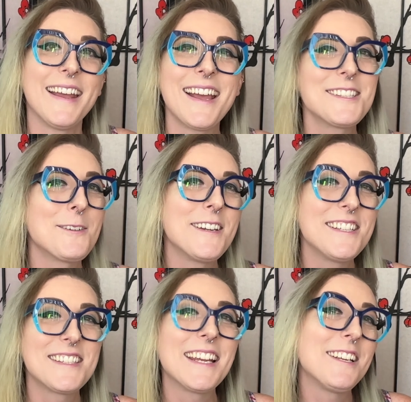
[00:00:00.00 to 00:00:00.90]
And as
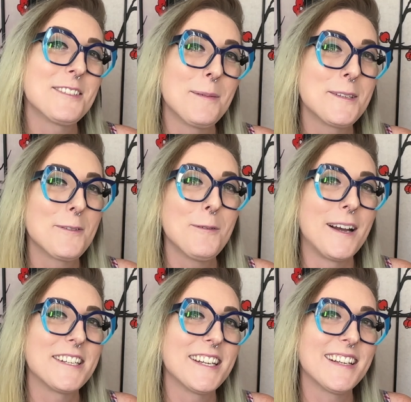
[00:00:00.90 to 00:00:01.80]
always, thank you so much for
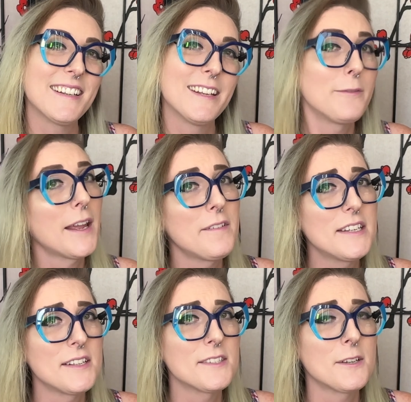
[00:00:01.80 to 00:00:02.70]
watching. If you haven't
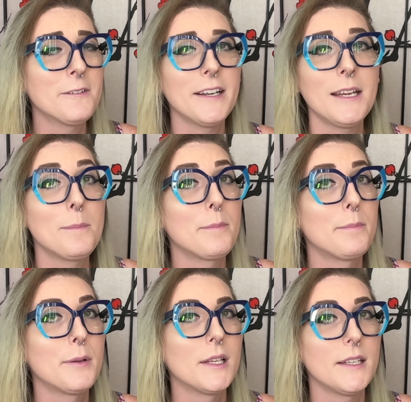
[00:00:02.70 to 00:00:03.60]
done so already,
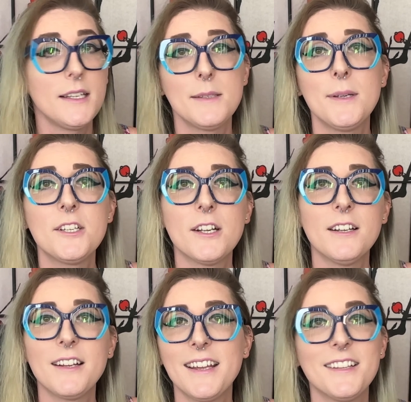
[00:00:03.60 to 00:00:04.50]
please be
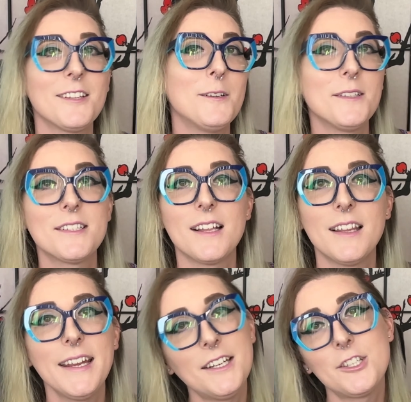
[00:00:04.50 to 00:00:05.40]
sure to hit those
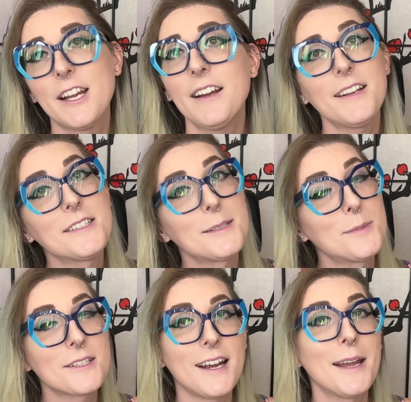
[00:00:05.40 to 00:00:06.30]
like, share, and
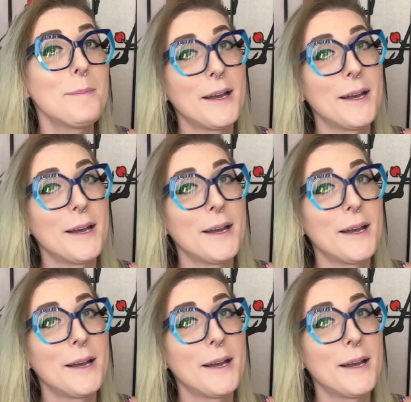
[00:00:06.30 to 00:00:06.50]
subscribe